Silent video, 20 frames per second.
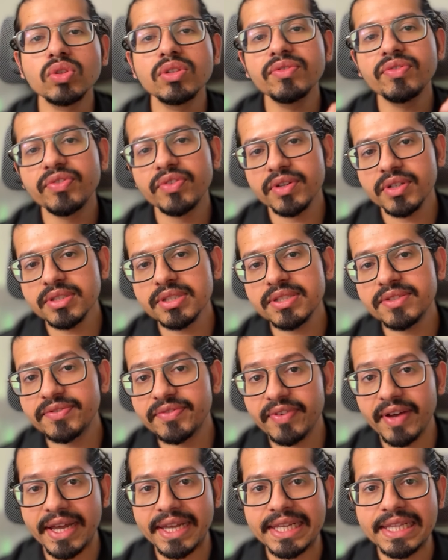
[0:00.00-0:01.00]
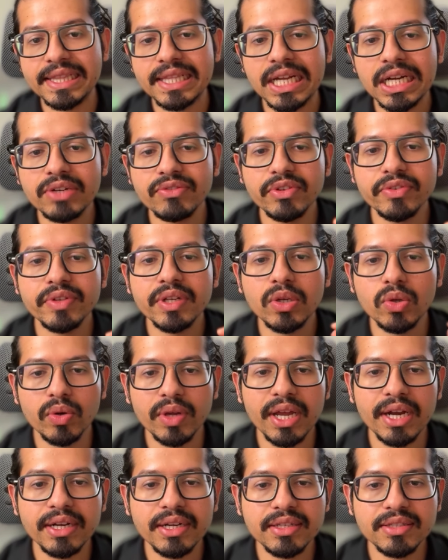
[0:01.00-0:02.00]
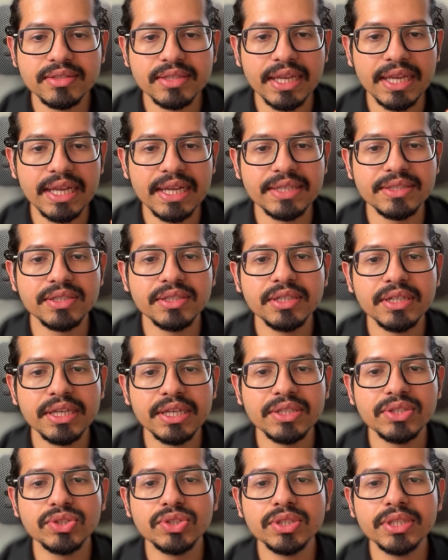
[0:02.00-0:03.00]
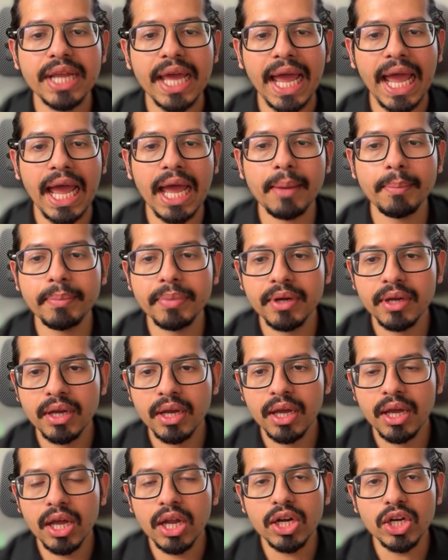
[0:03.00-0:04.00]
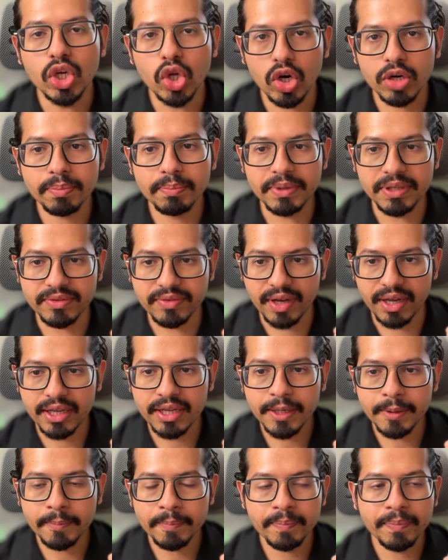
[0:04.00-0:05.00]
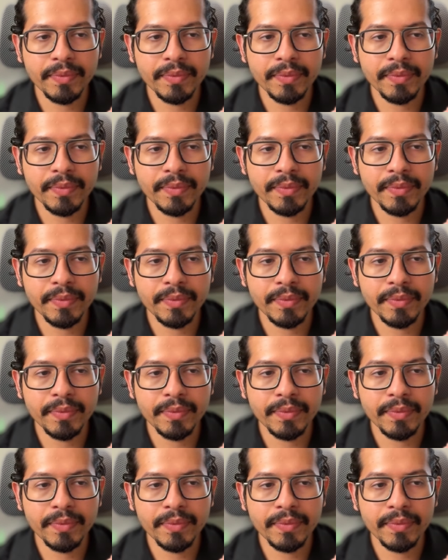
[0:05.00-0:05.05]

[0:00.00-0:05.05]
so the first file that we will look at is Agent Engine app.py,